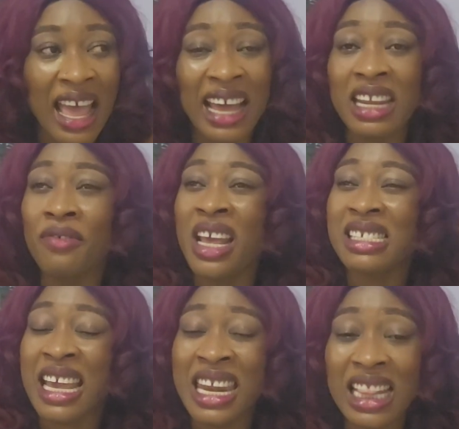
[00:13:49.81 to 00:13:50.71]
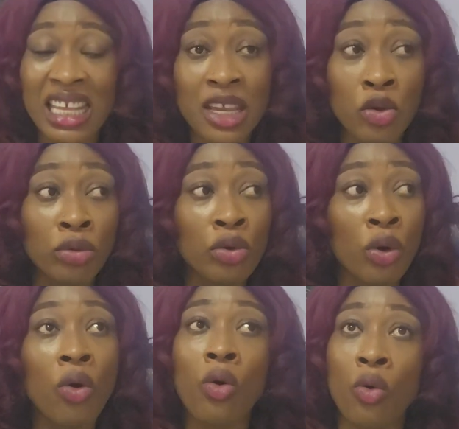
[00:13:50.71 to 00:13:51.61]
And if there's anything
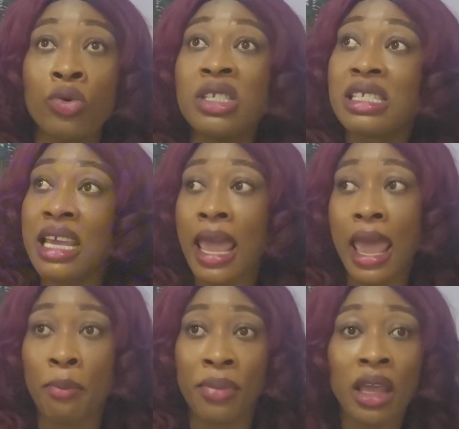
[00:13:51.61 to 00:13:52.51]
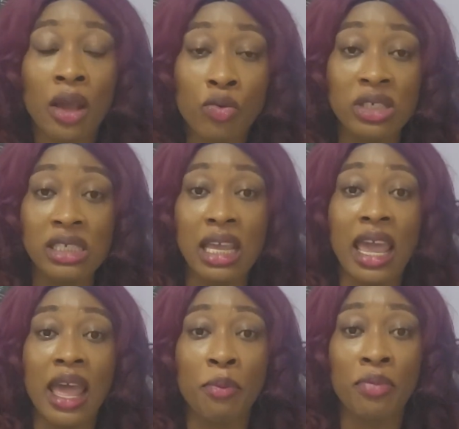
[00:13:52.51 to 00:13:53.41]
would still
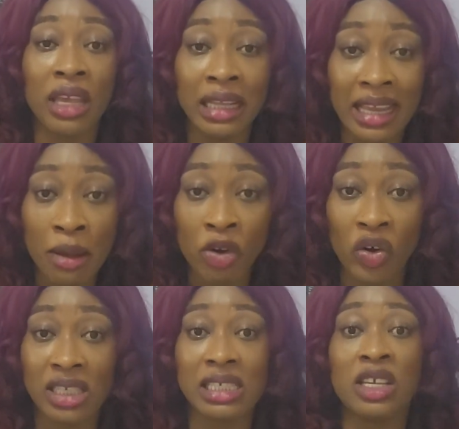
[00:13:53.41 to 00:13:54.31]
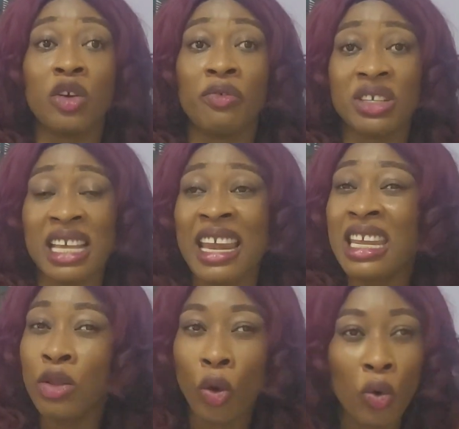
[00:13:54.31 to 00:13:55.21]
help in them granting your visa,
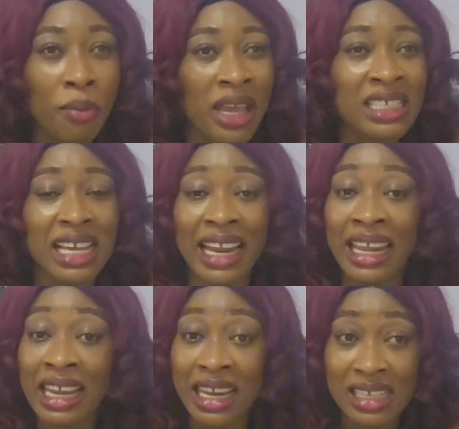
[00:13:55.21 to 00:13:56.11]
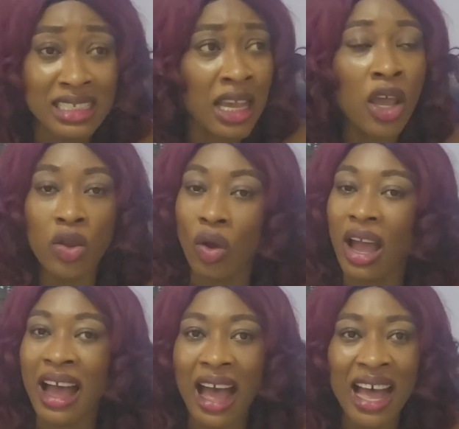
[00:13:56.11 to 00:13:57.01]
any document I didn't list, you
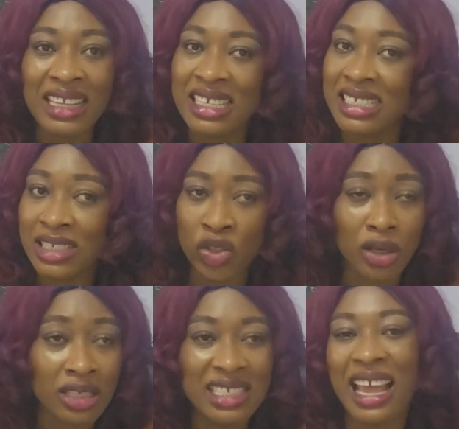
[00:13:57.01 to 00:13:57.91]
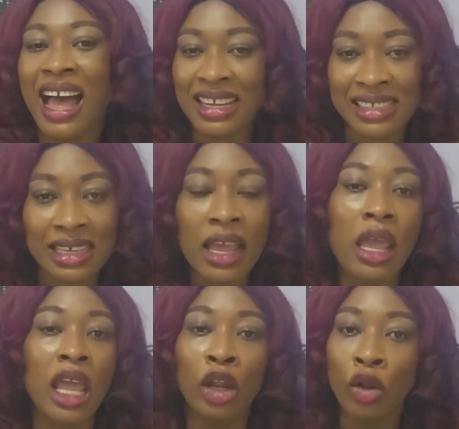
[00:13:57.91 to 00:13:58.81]
can add it. Just add
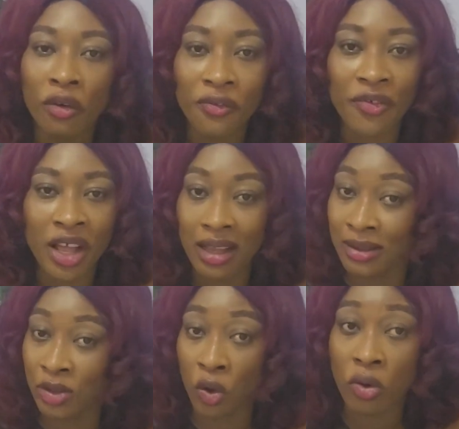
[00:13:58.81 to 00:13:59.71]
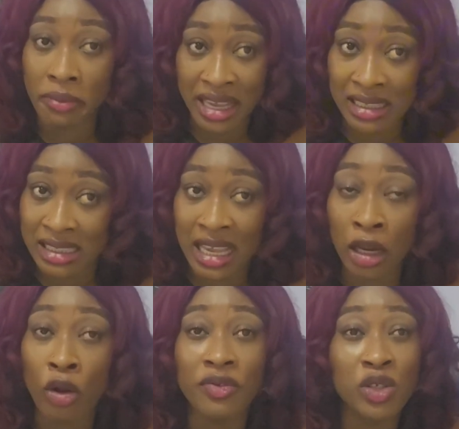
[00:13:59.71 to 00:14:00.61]
enough documents,
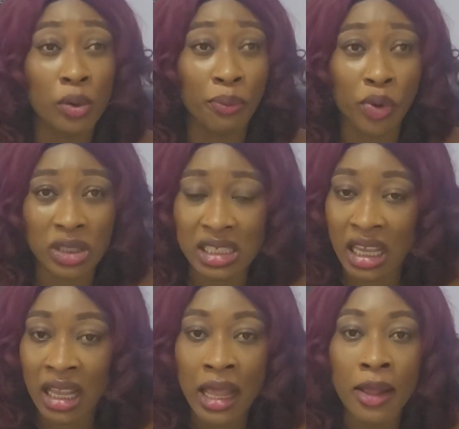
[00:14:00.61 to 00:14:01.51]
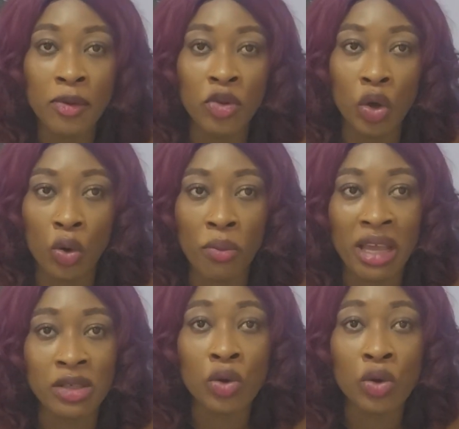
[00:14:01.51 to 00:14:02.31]
enough supporting documents.